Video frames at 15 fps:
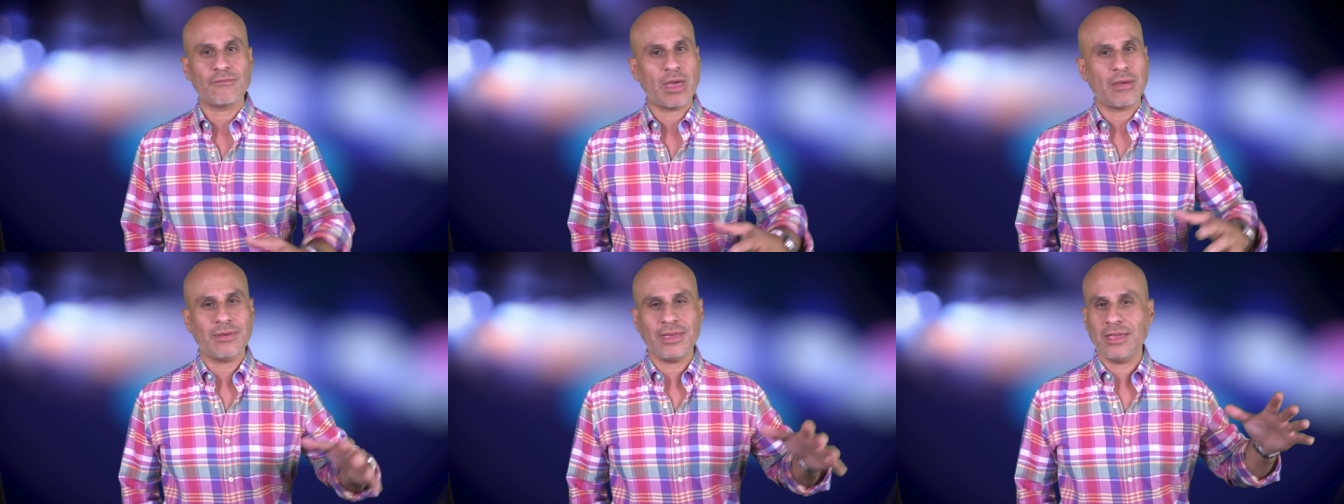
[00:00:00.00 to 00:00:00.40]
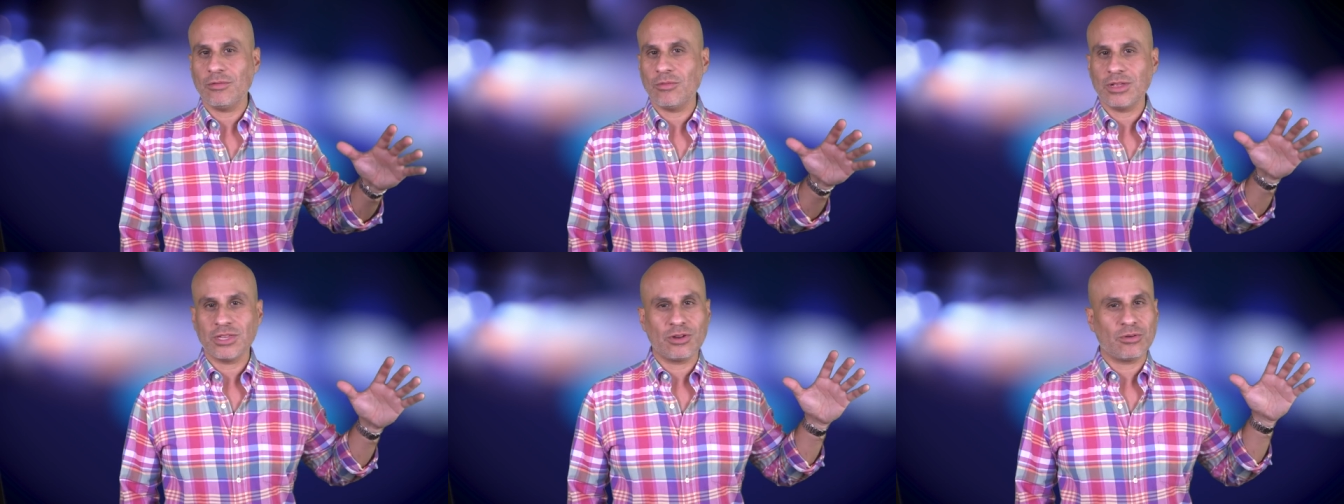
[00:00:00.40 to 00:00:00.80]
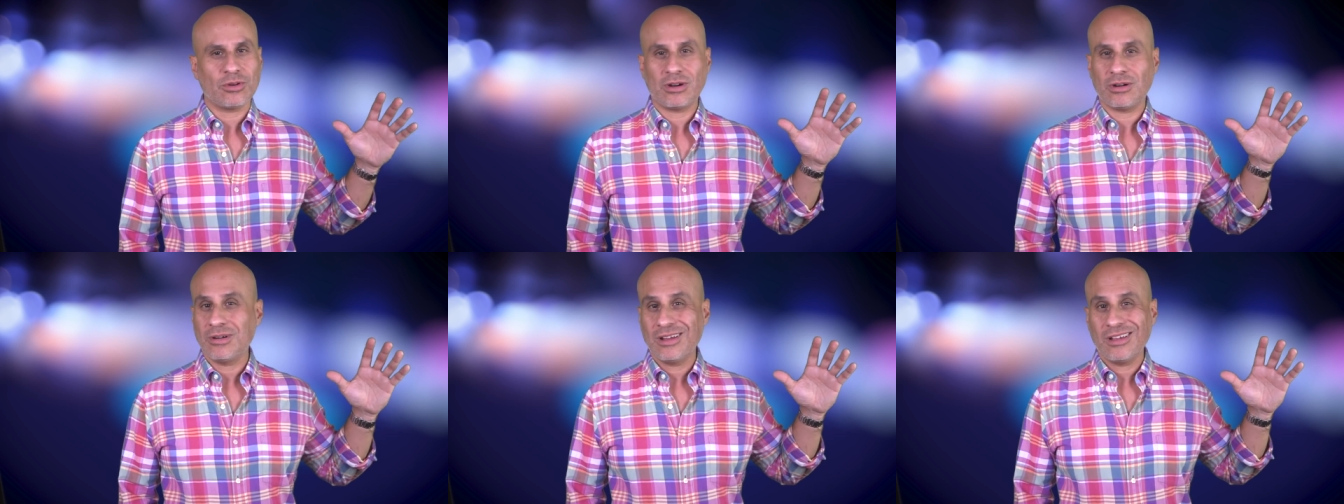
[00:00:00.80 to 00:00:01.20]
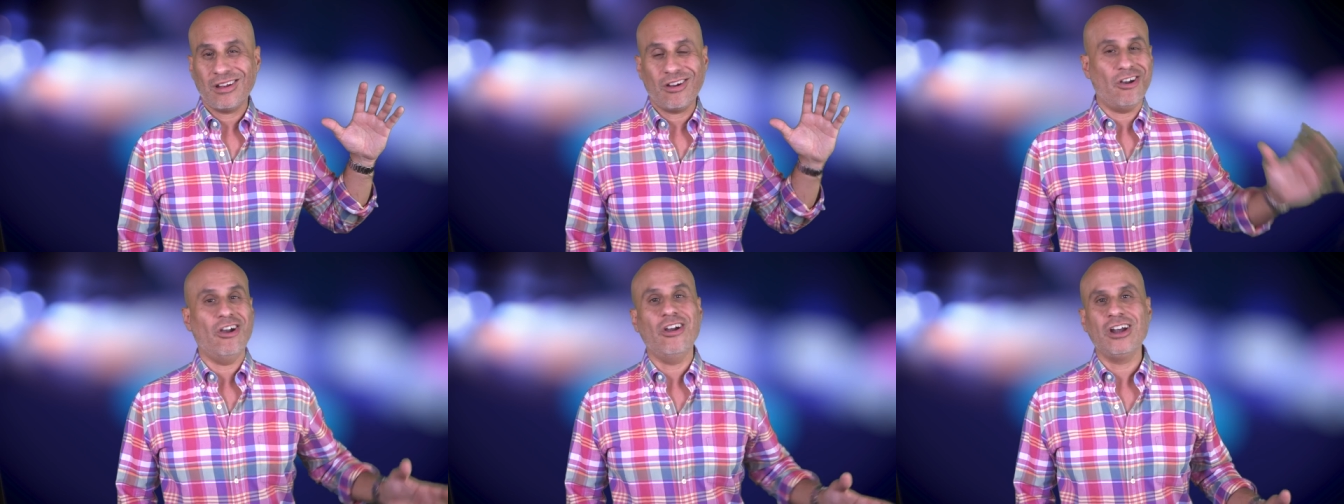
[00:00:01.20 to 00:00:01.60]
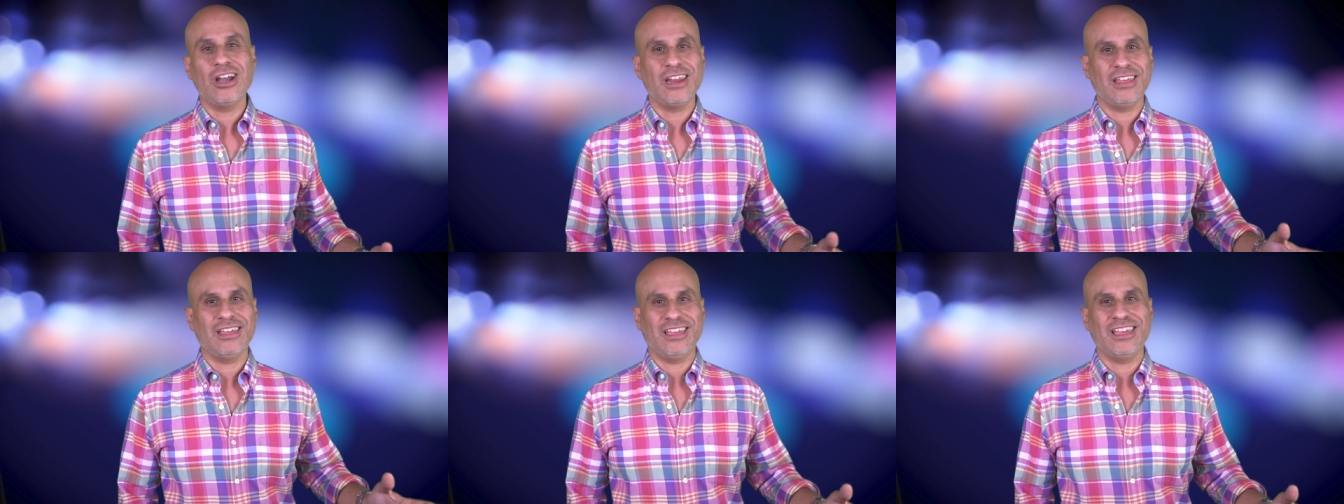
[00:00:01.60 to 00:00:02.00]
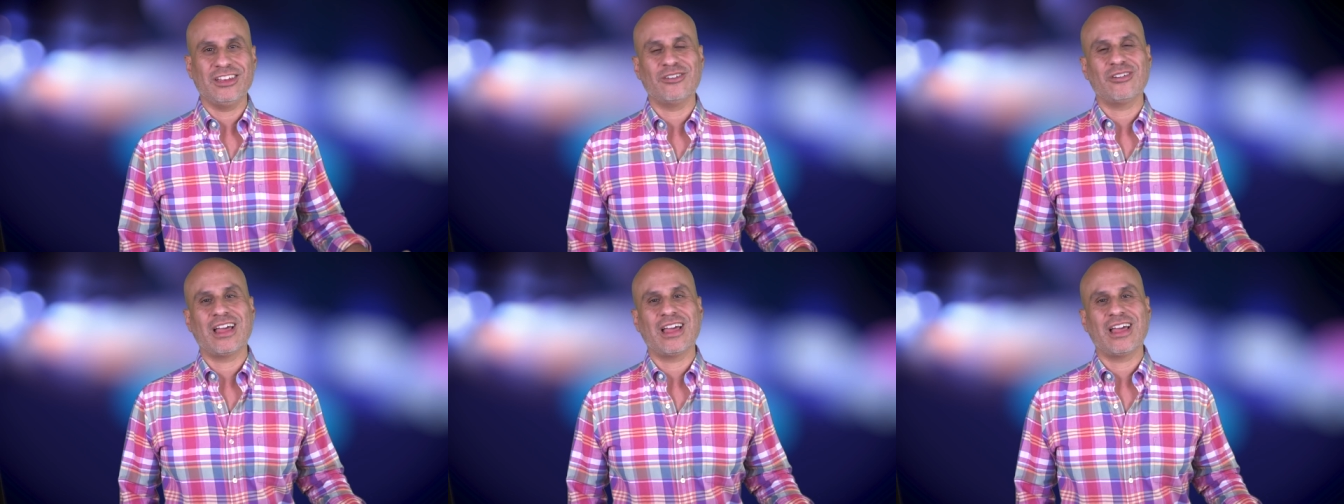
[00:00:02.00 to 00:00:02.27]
maybe when you were early in your